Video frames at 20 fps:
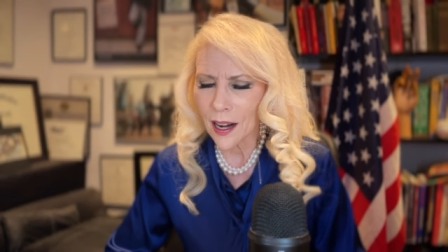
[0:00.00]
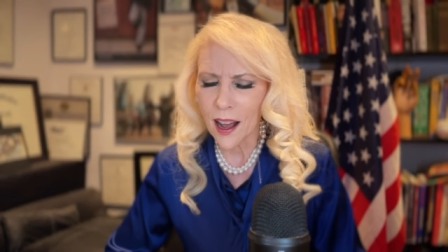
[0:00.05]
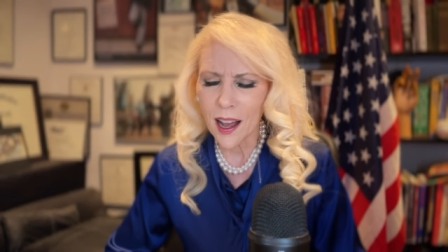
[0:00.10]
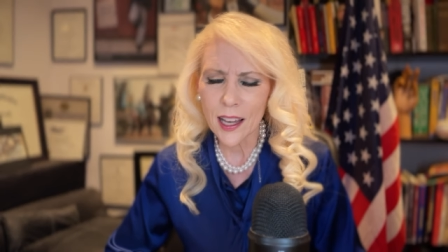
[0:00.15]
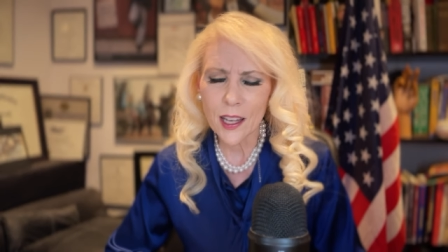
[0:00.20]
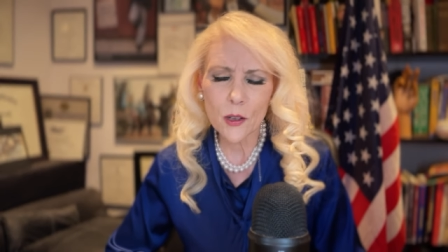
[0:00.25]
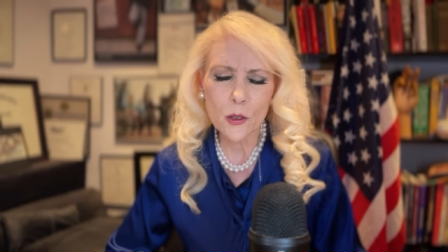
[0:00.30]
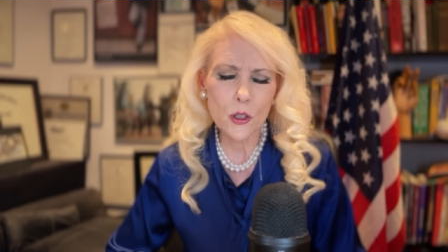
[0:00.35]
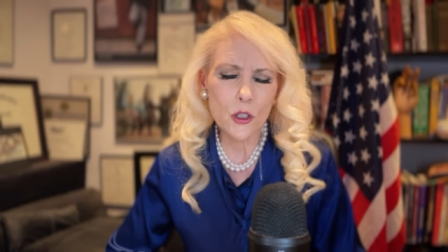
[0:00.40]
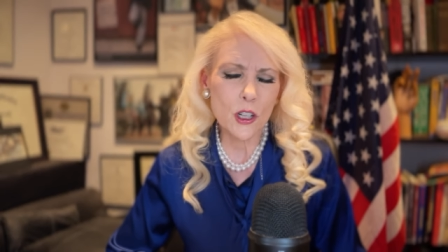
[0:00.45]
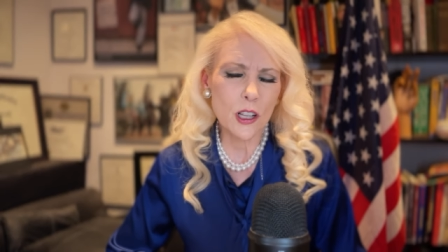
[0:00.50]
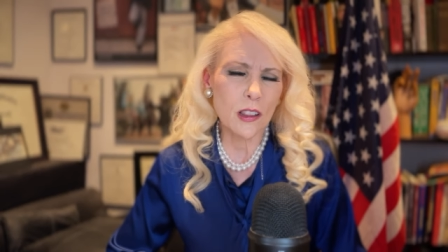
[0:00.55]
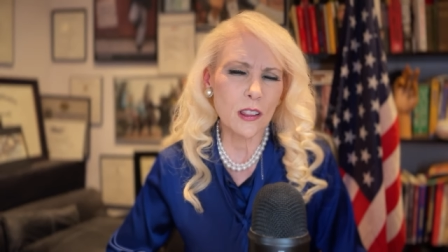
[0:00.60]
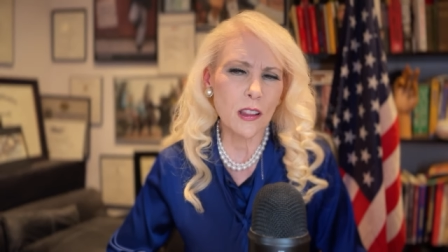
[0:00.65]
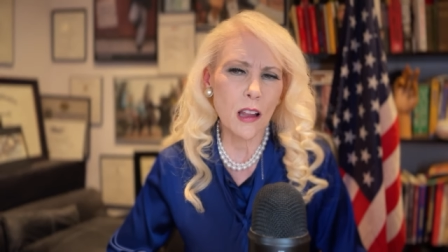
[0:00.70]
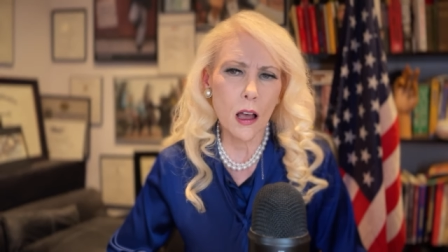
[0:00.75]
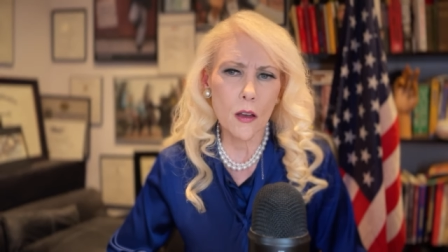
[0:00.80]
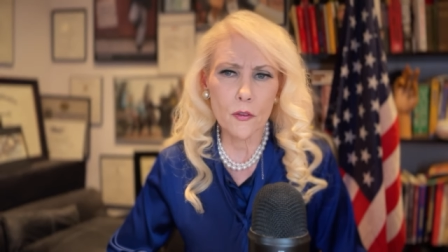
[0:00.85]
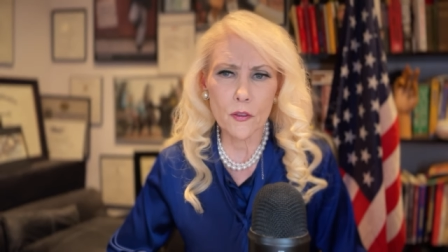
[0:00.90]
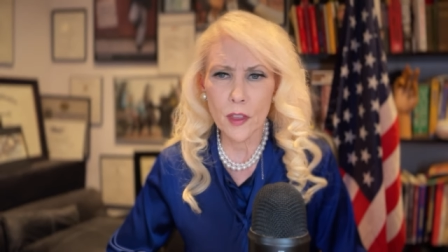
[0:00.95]
I used to
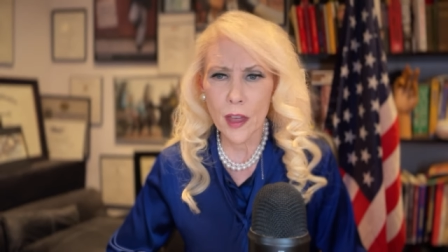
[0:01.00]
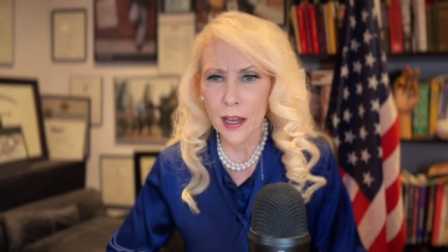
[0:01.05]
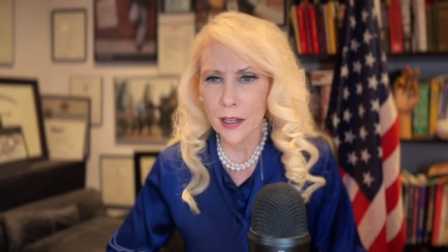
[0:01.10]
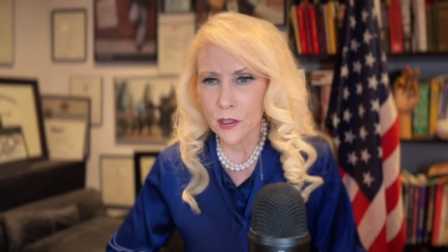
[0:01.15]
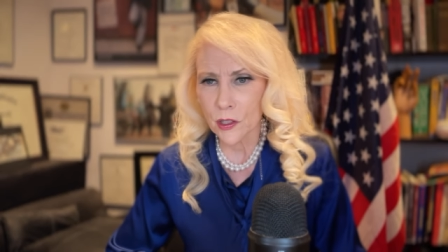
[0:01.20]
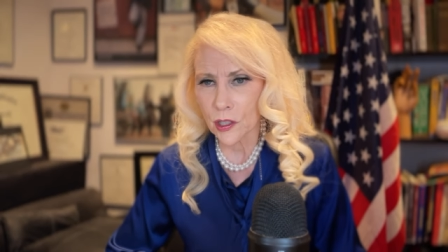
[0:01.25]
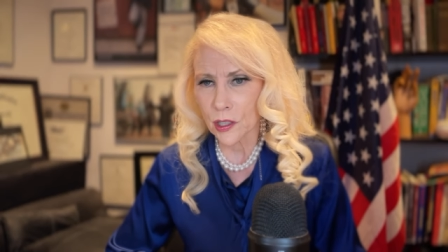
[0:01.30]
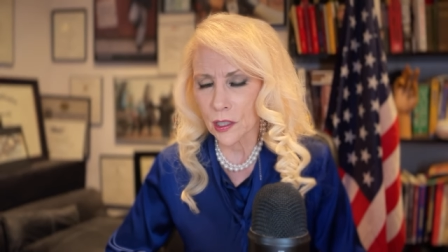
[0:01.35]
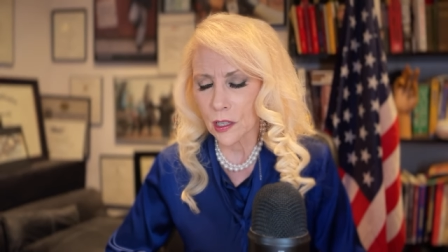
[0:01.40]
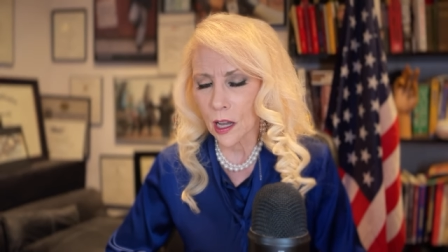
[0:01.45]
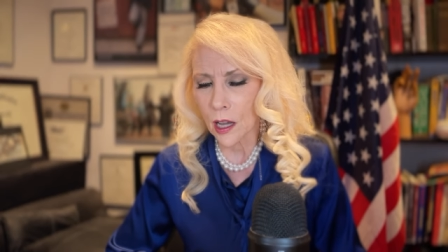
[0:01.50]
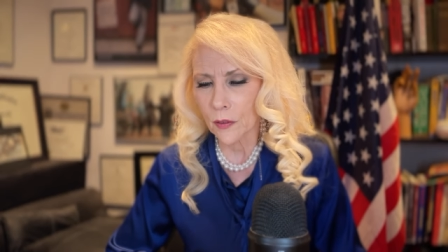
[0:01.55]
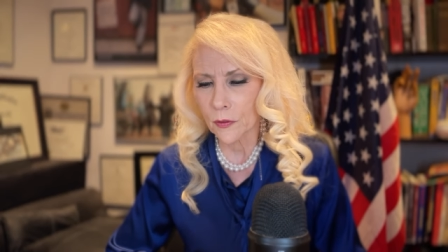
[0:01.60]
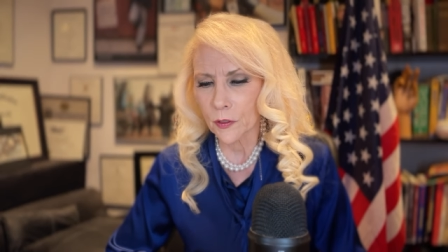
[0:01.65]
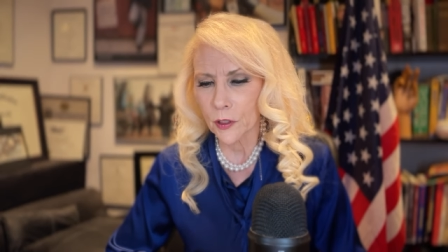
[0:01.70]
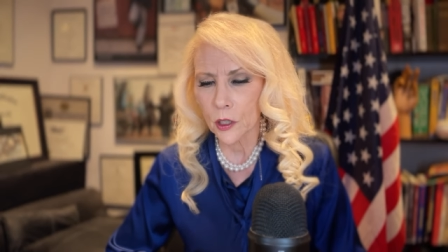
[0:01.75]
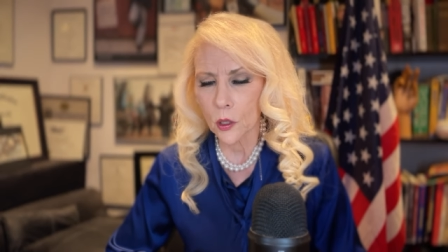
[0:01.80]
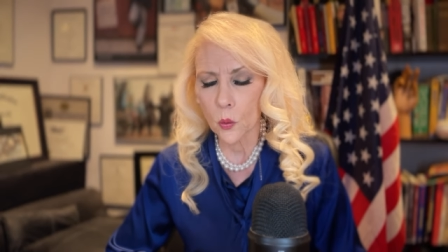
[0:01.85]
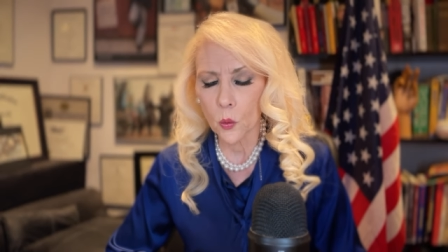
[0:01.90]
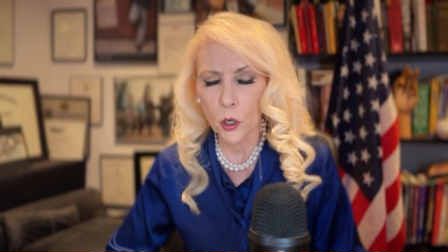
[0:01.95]
love that stuff,
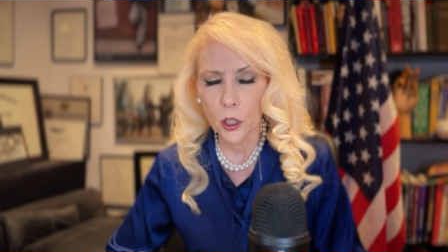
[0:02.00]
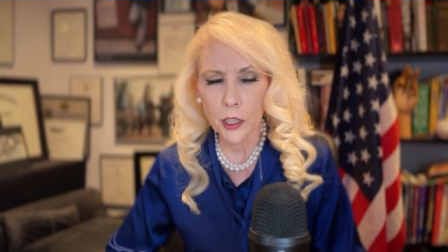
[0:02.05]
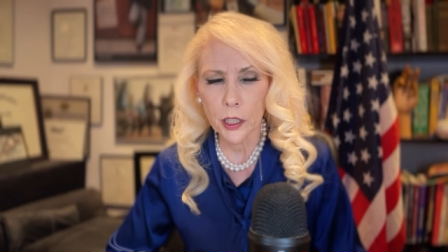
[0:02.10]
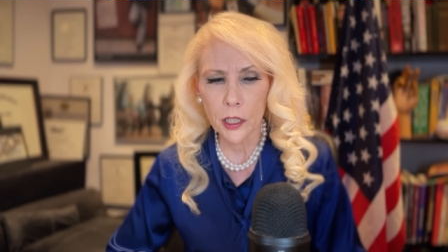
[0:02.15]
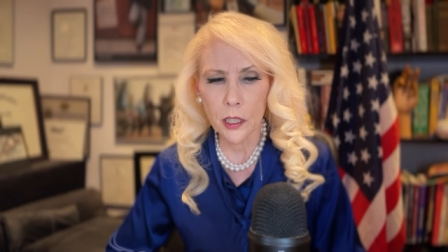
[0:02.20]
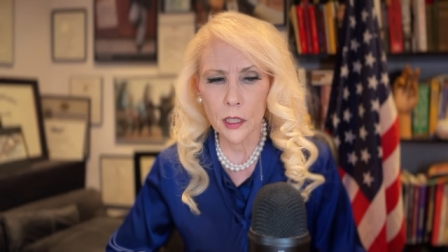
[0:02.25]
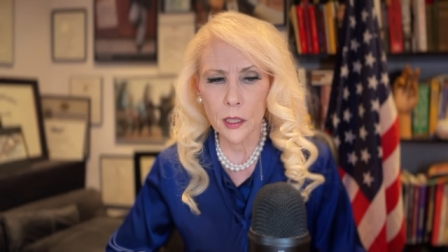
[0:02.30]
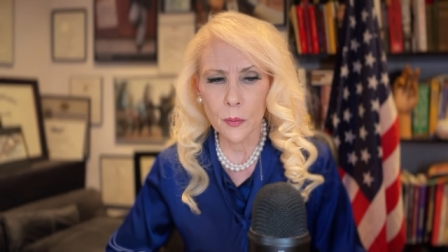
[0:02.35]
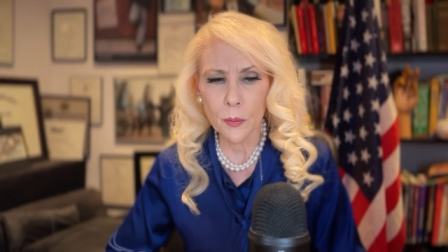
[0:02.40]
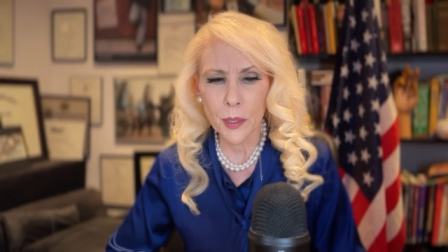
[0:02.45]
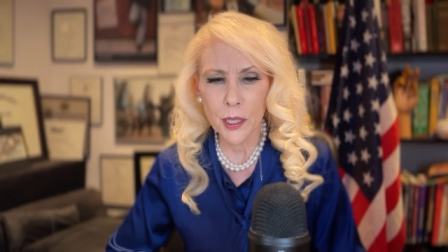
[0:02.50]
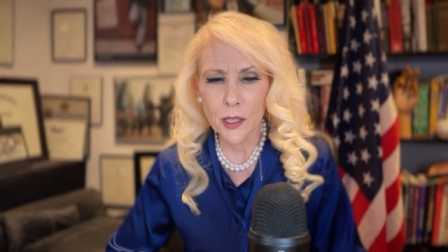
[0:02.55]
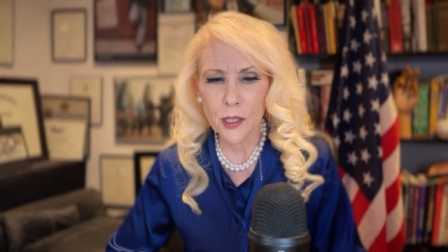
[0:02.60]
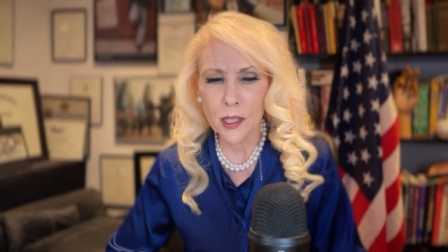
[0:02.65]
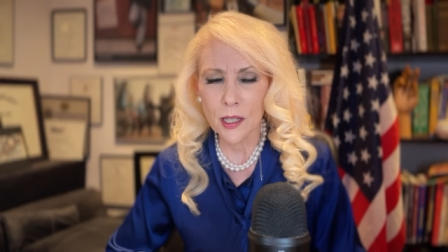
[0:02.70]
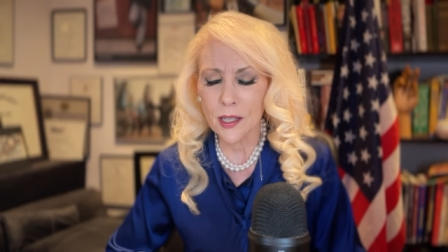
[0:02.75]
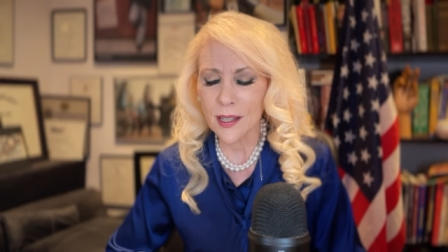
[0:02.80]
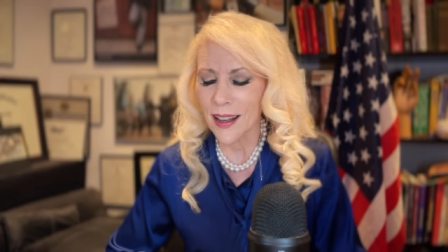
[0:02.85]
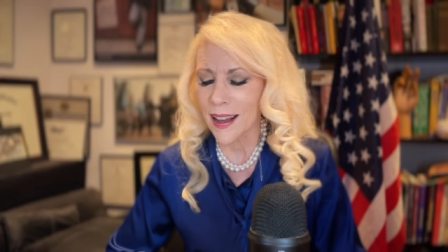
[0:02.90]
you know, working in the business.